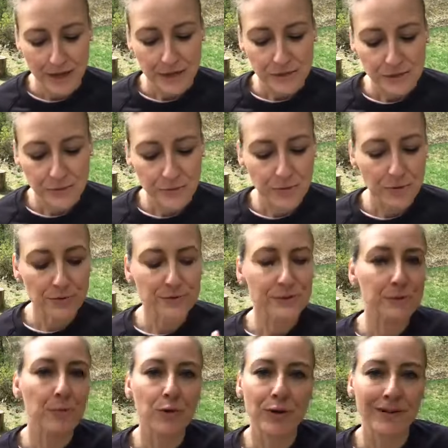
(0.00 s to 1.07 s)
So those
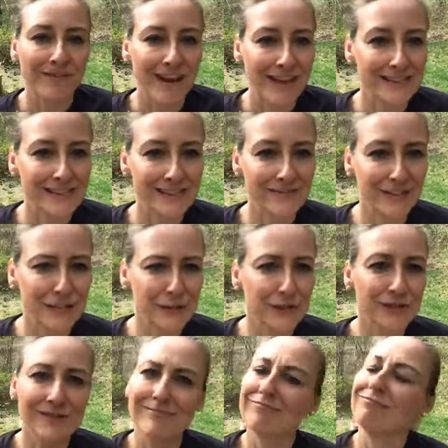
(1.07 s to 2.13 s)
more advanced
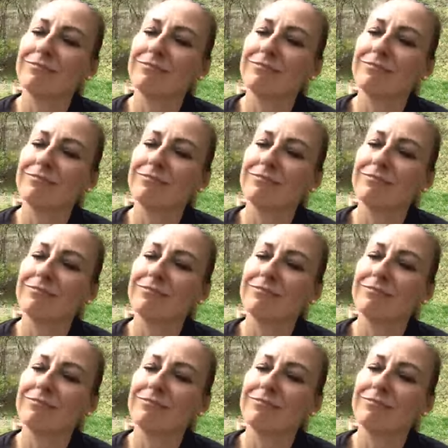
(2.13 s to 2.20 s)
features